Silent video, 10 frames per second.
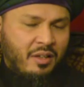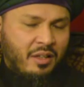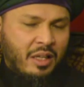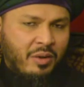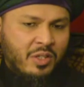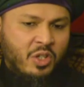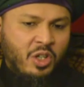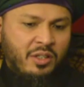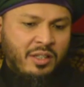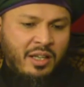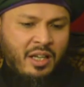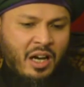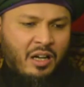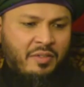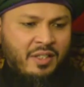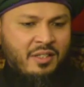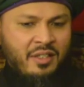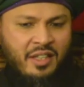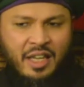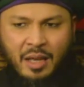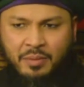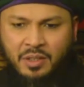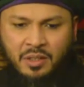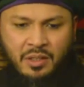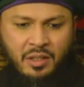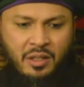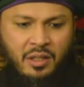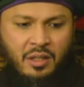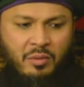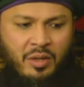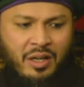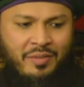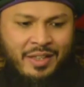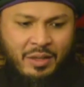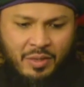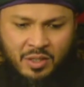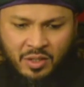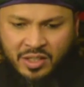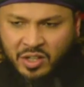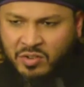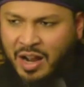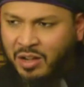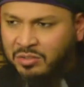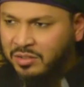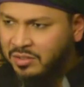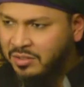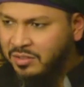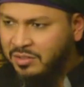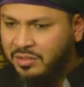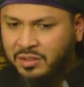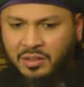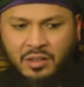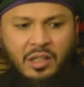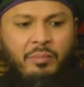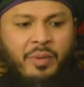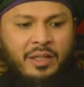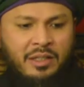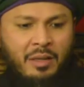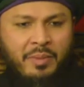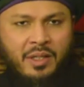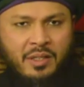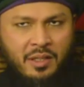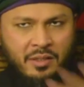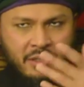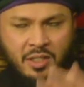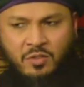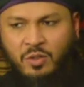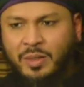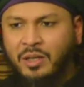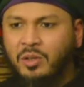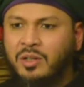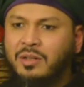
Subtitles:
that was good that he harvested, he kept. Whatever that was on the ground, he picked up, and he says, this is for my Lord.